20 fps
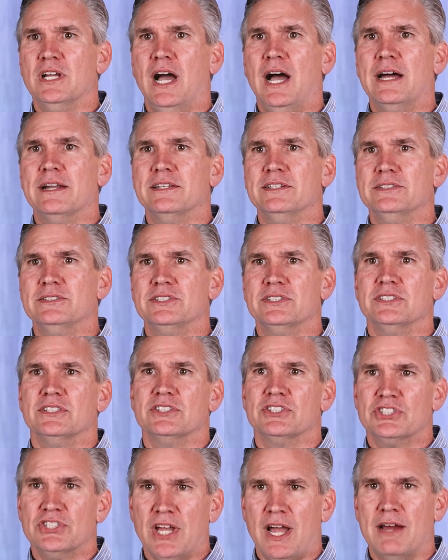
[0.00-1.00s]
God is
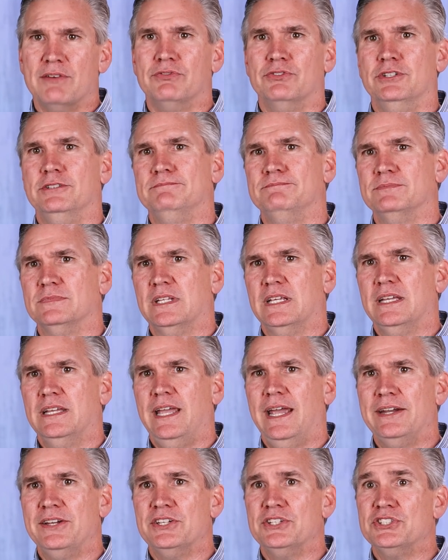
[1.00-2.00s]
sovereign
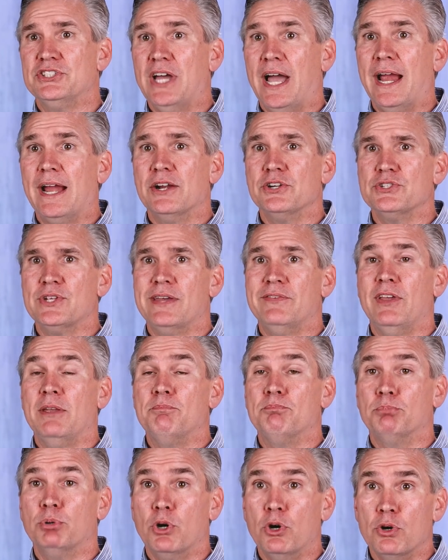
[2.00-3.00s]
and desires to have
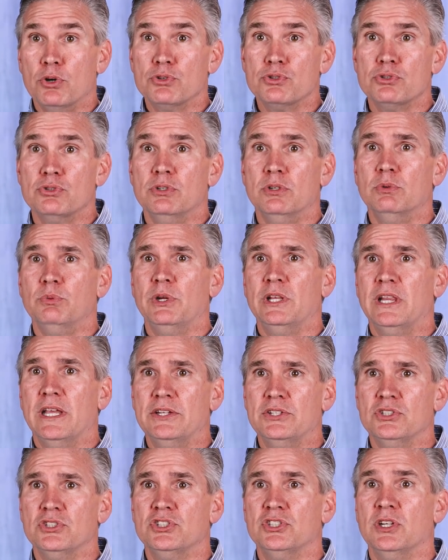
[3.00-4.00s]
a personal
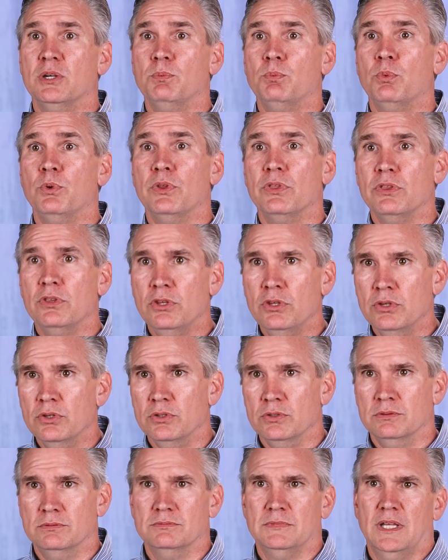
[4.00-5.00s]
relationship with
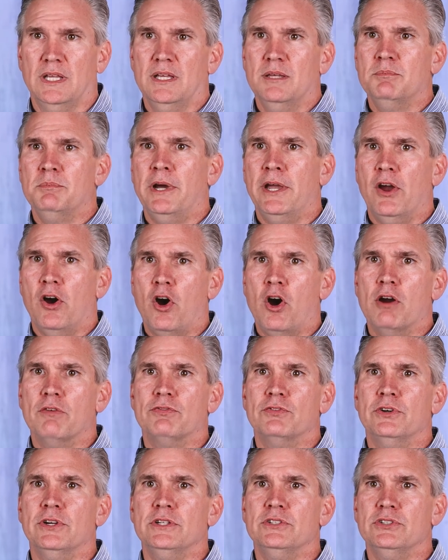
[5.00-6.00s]
you by
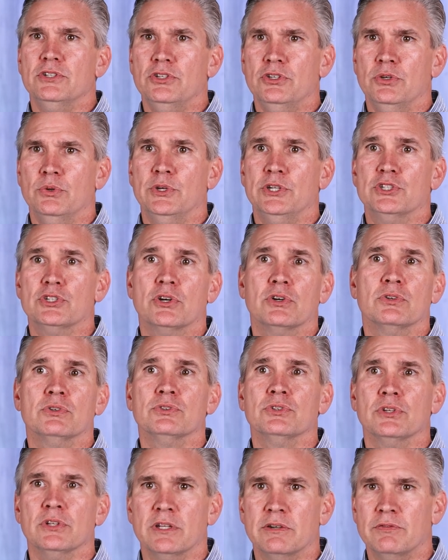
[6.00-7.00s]
offering to you
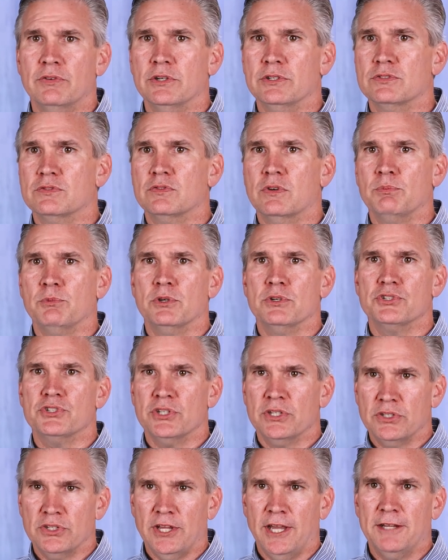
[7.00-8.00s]
eternal deliverance from your
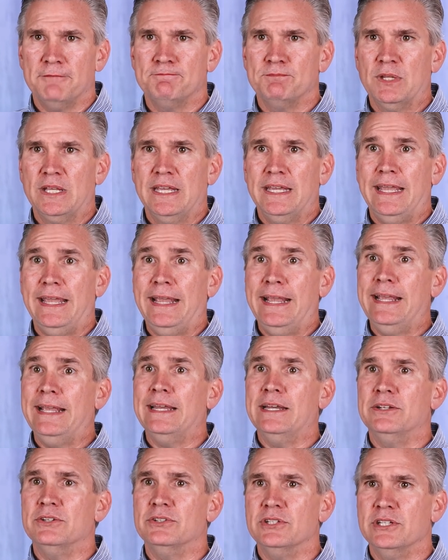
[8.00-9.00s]
sin debt
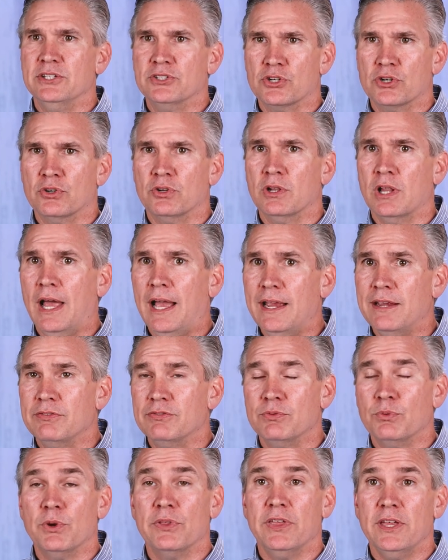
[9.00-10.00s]
and eternal
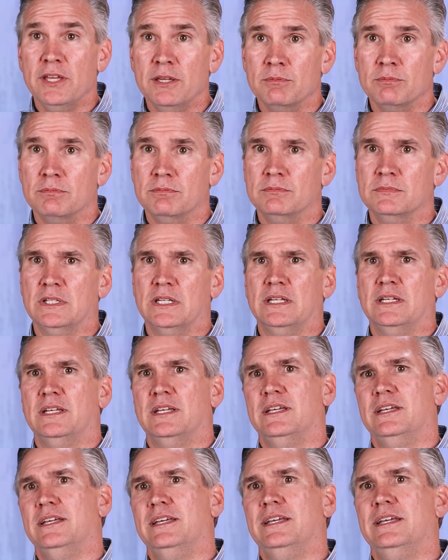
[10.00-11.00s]
life with Him.
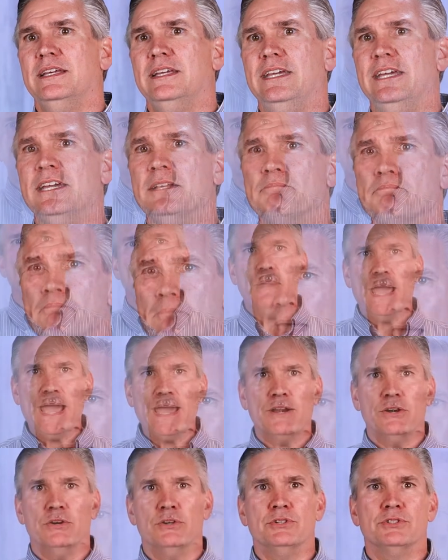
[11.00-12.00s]
It
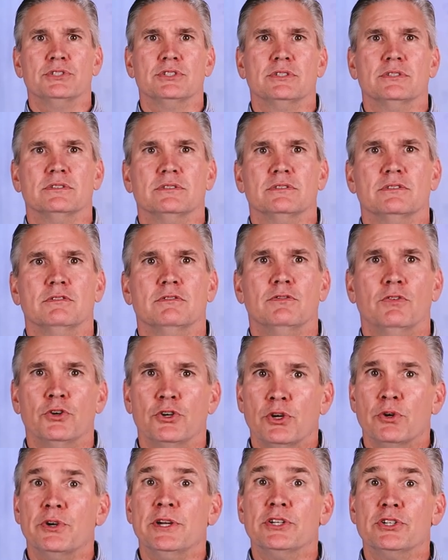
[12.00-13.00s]
matters
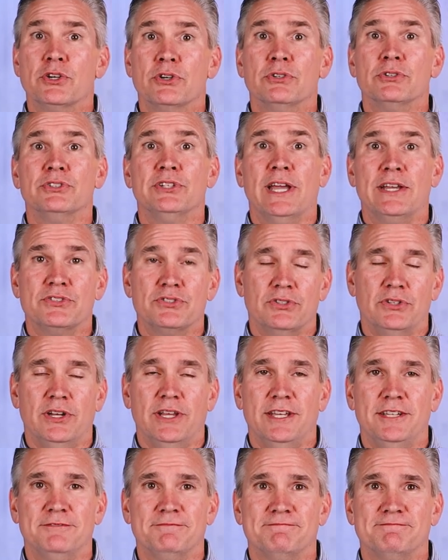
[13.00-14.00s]
for your eternal
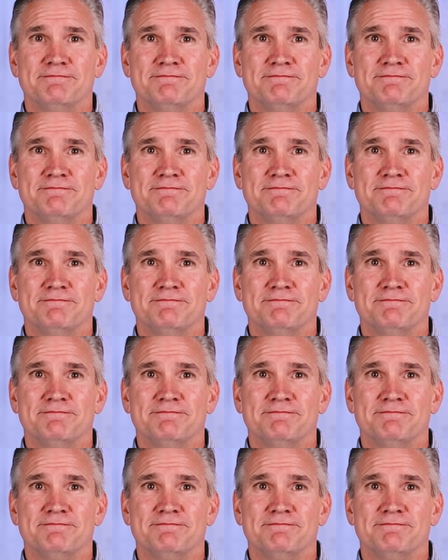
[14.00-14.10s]
destiny.